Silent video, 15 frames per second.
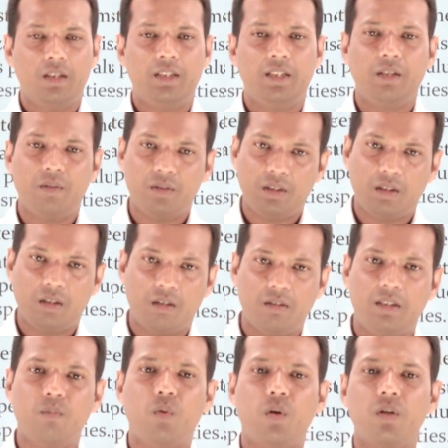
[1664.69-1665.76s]

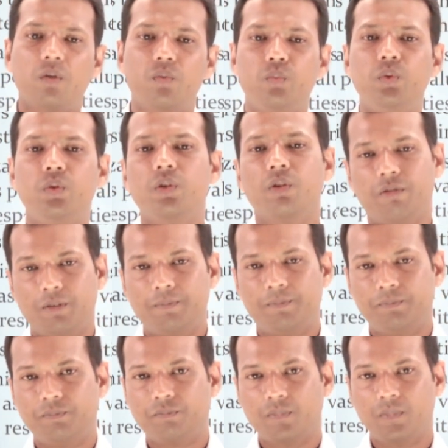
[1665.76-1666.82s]
They want to switch over.
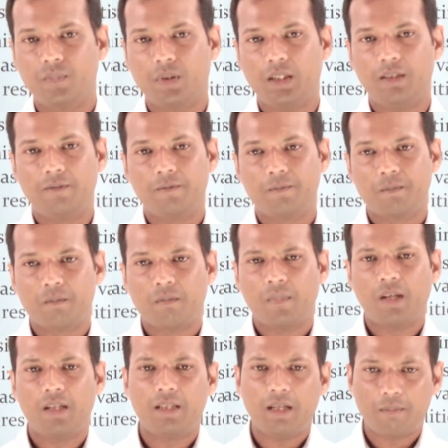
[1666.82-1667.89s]

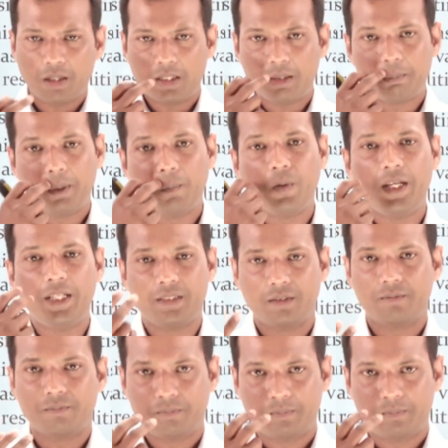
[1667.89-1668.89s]
There are multiple ways.